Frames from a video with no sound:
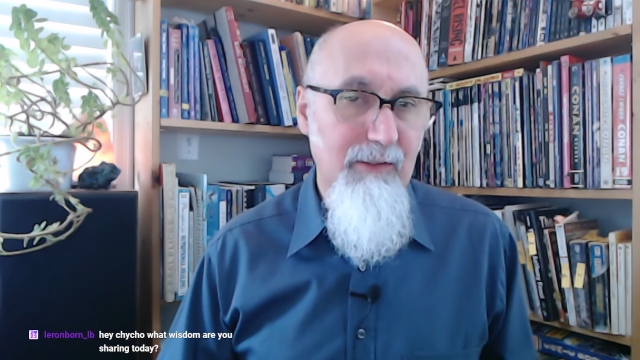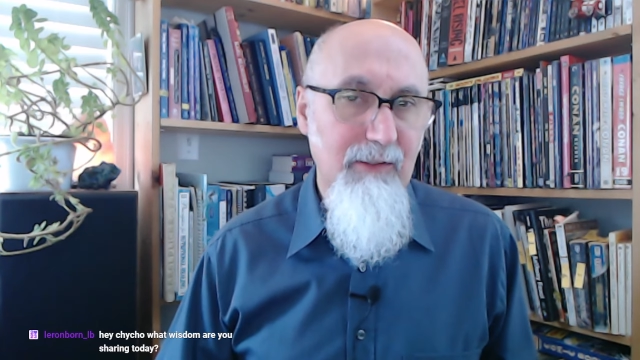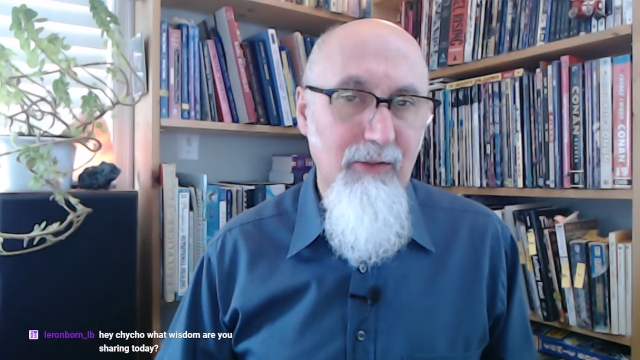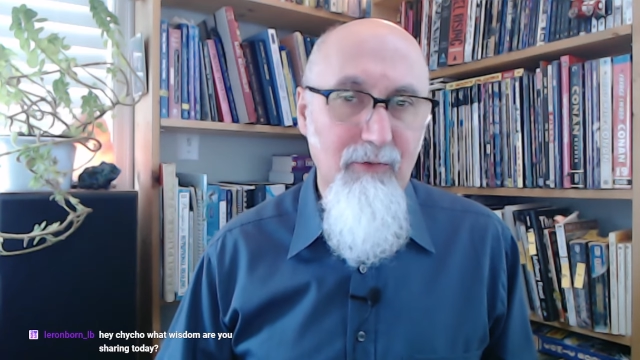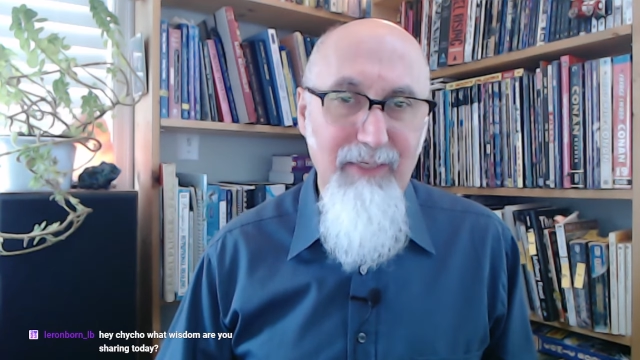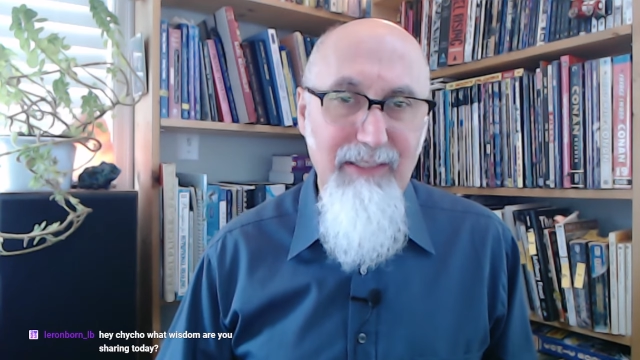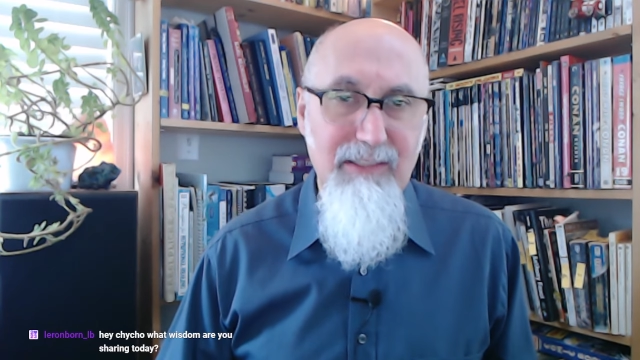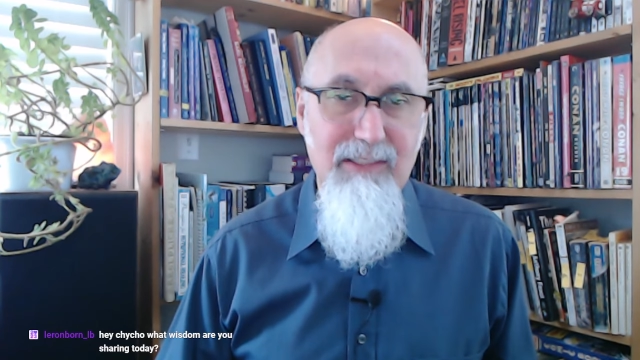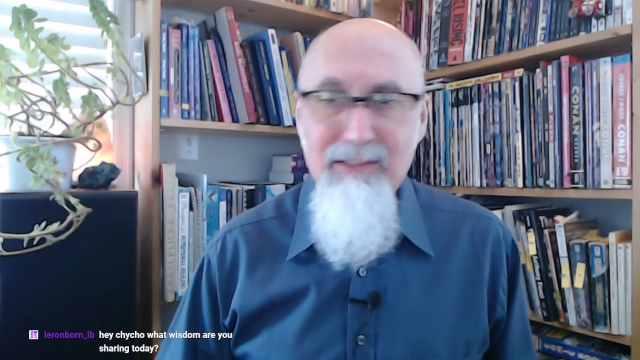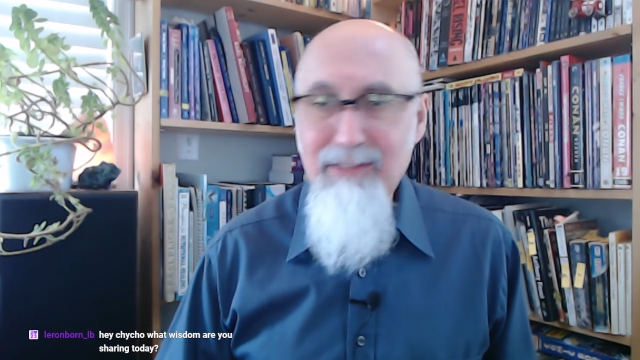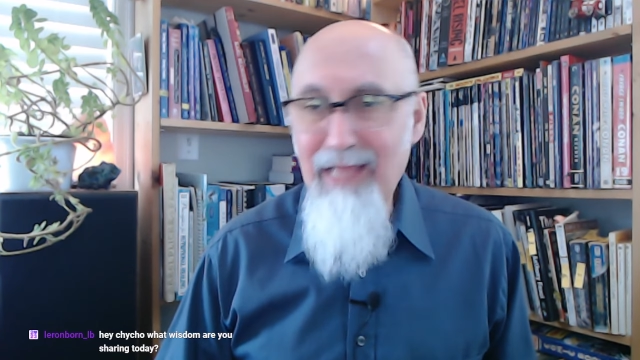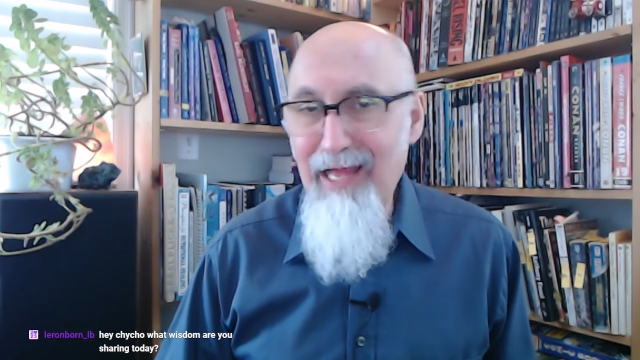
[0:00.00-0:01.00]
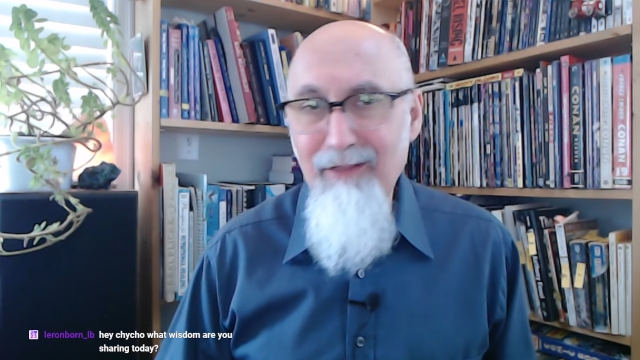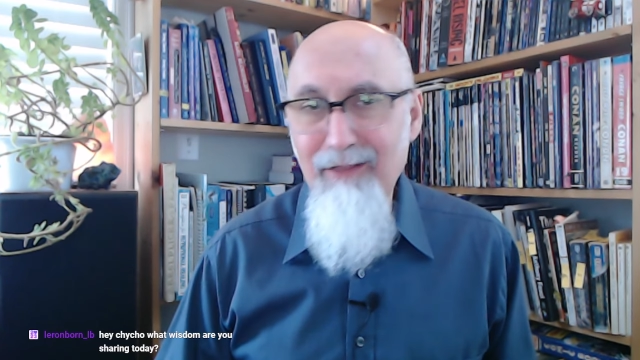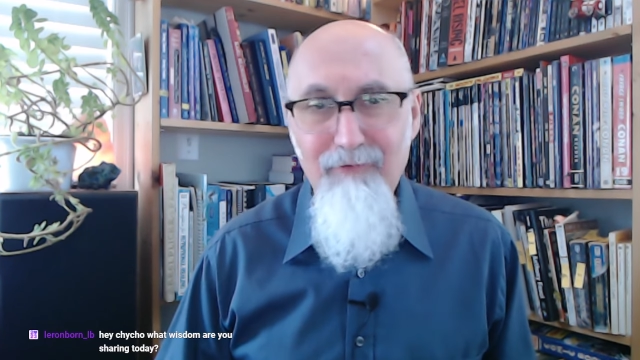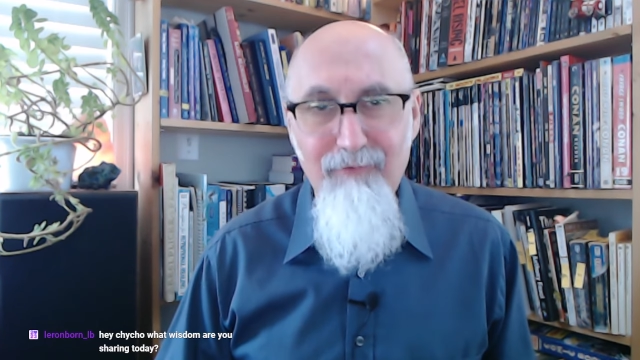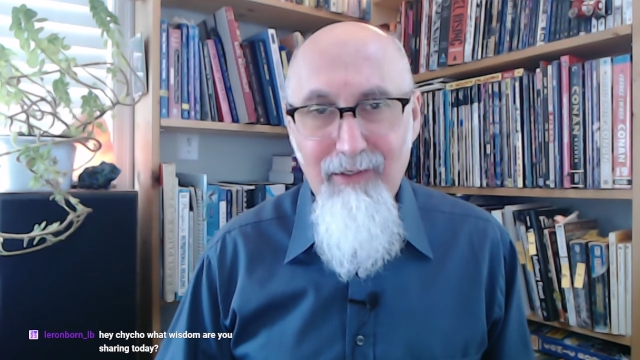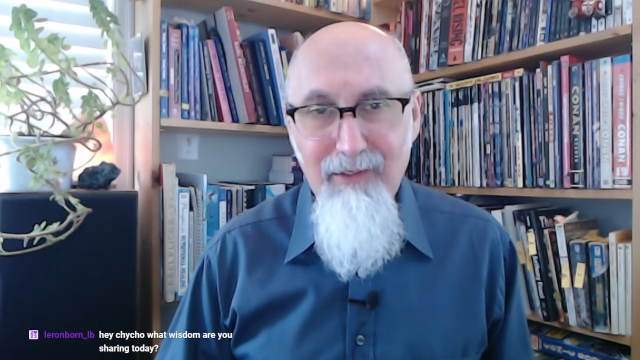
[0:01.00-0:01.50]
that'll make
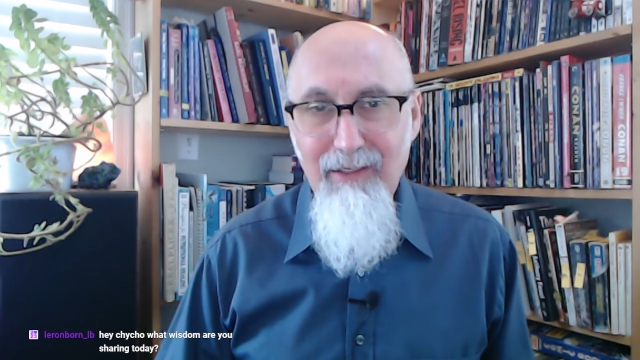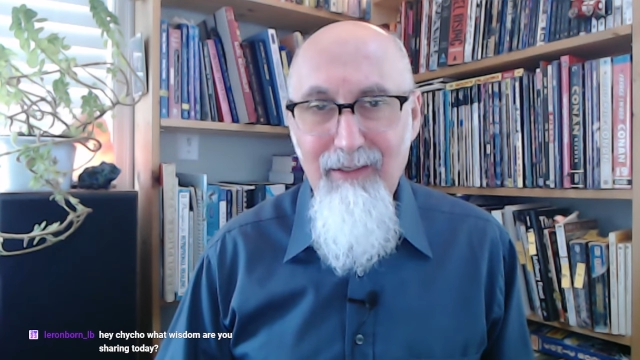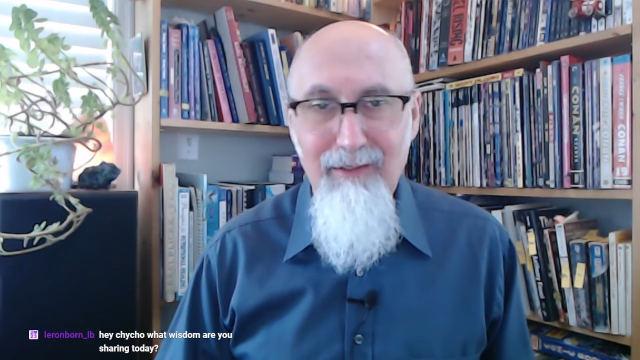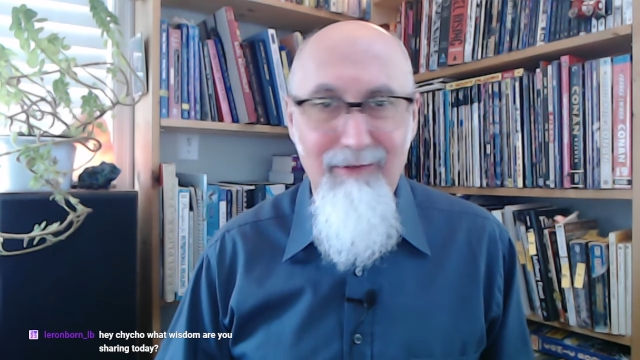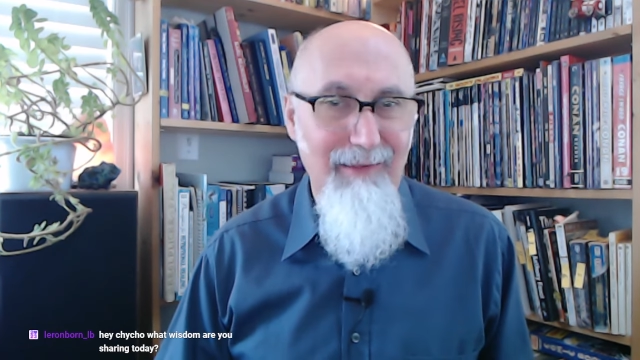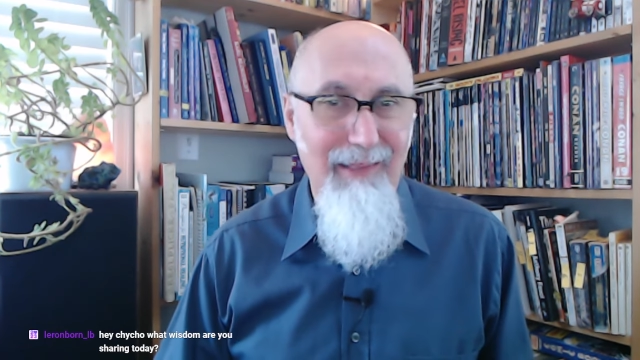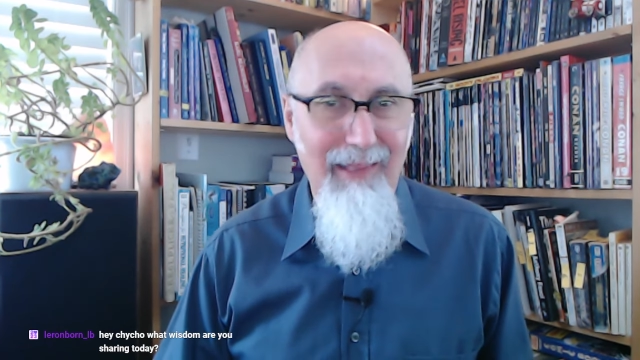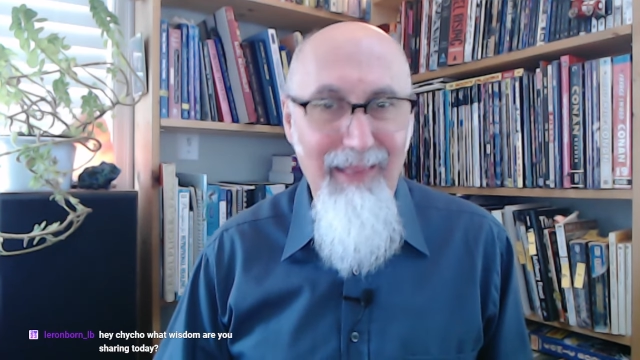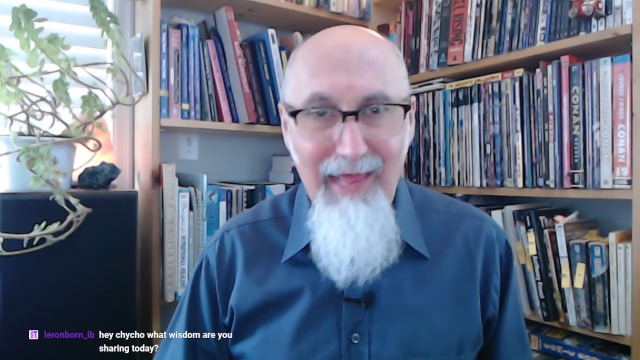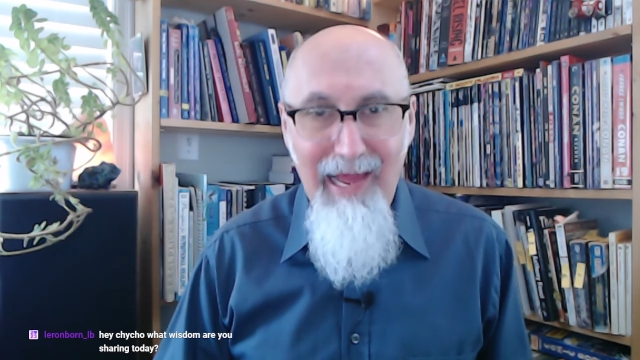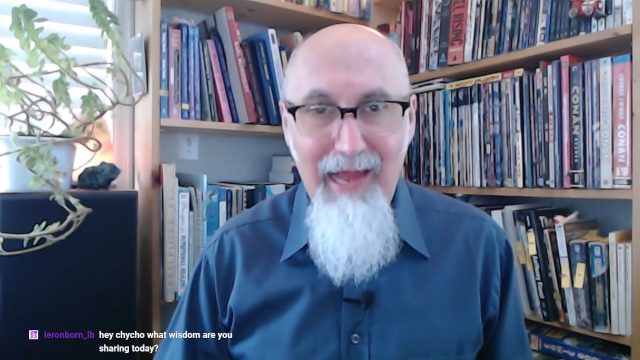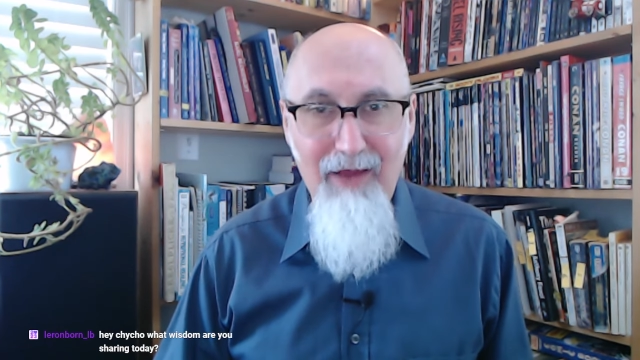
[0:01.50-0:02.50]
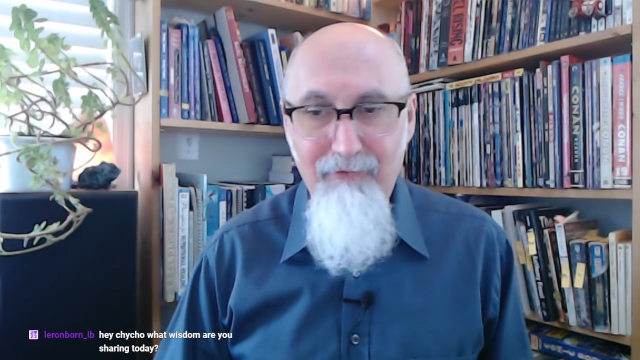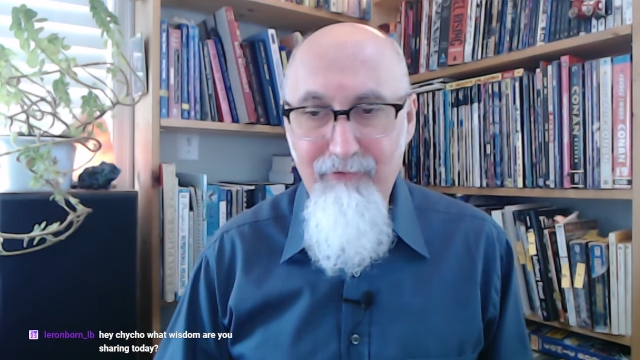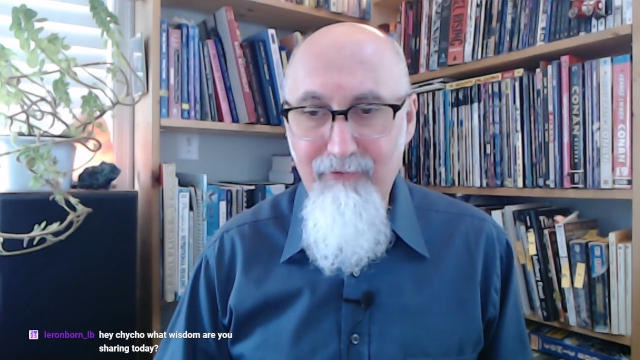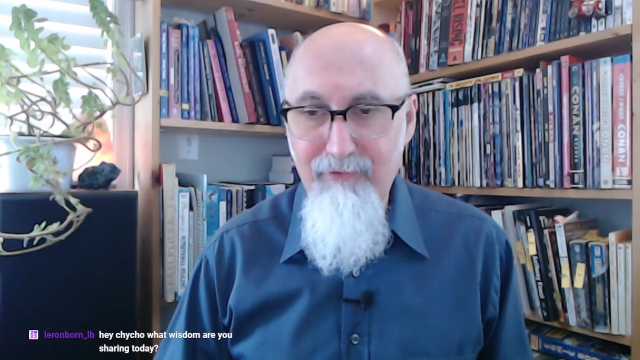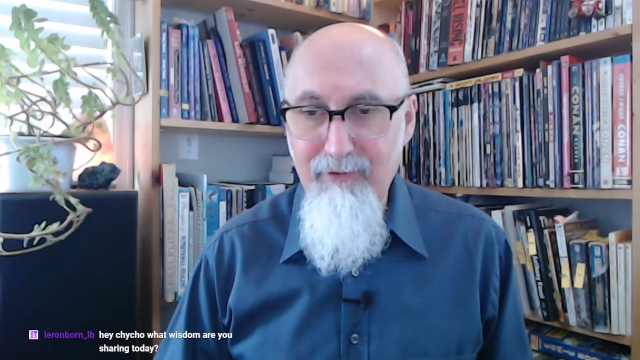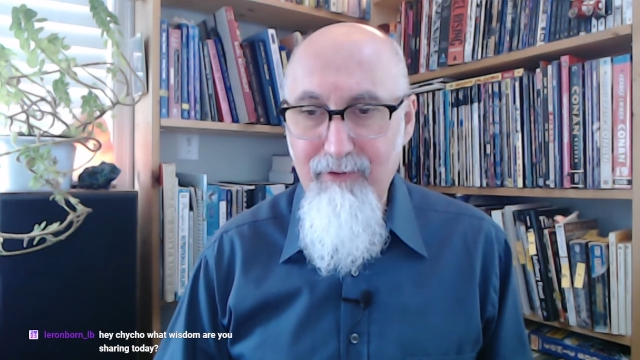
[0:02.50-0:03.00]
Stalin fucking
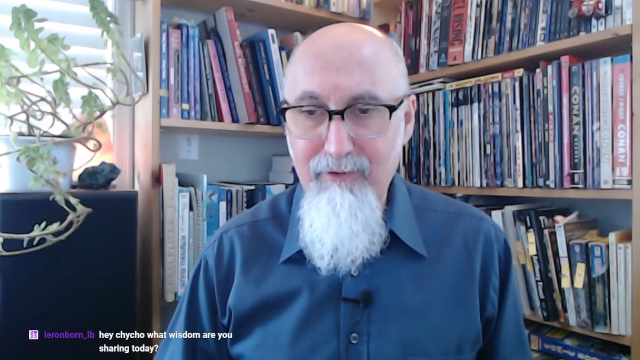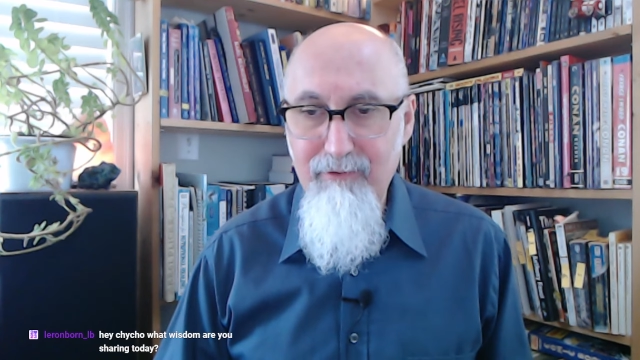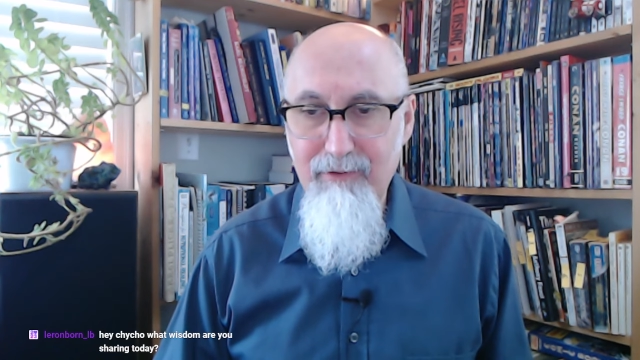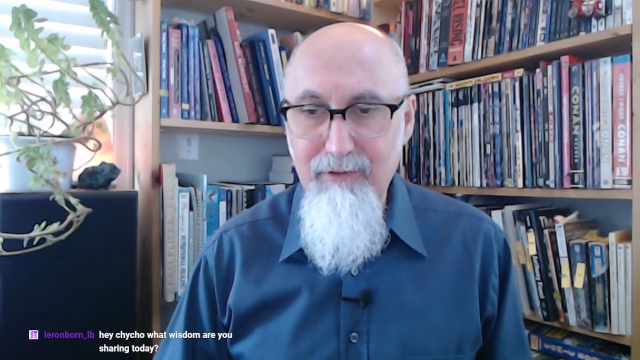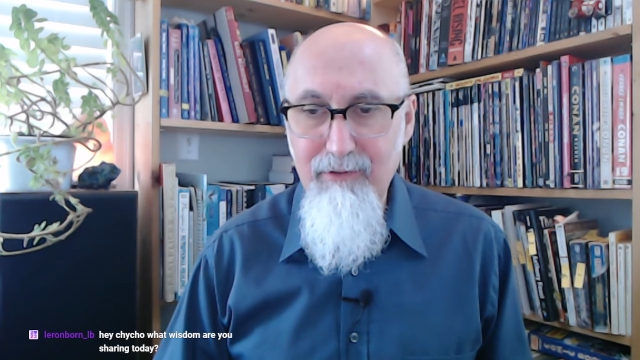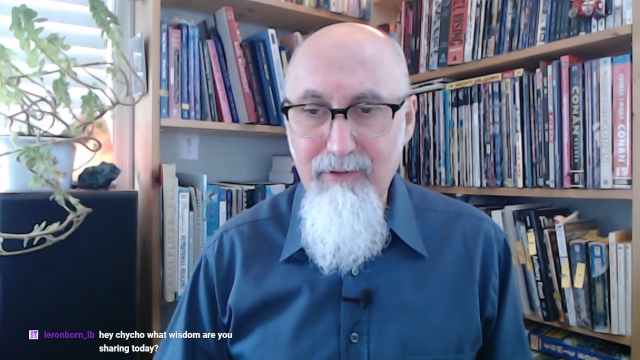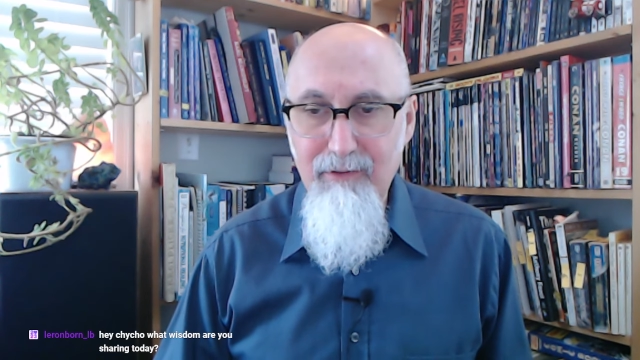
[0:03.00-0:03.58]
laugh, right?